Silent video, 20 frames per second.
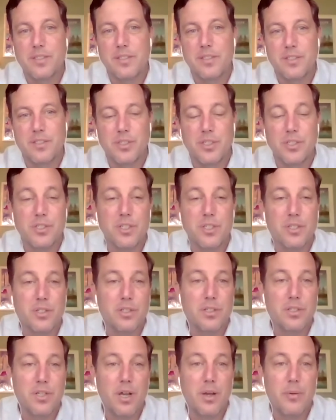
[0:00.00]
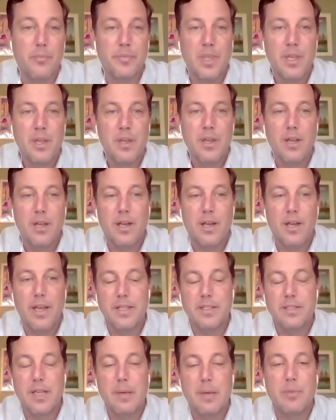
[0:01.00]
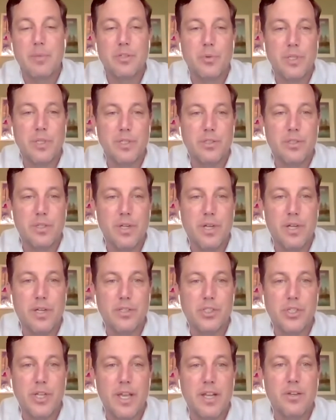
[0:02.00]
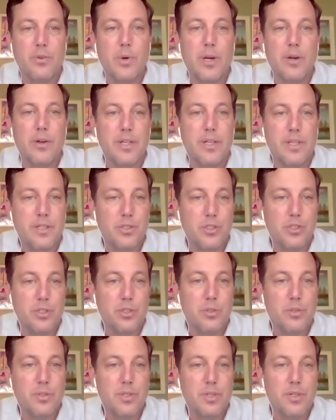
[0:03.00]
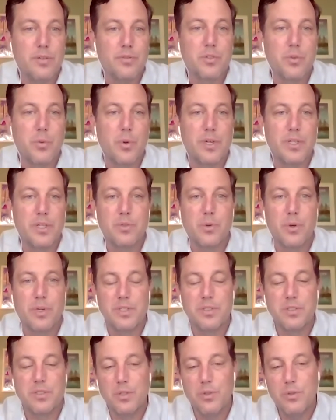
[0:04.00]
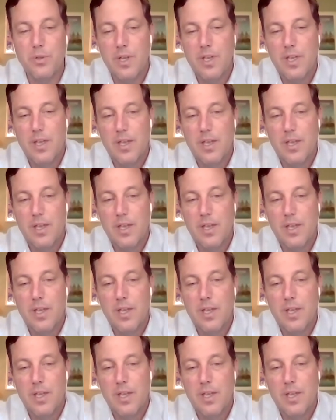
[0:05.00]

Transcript: A decision could come uh, anytime between uh, January and June of twenty twenty-two.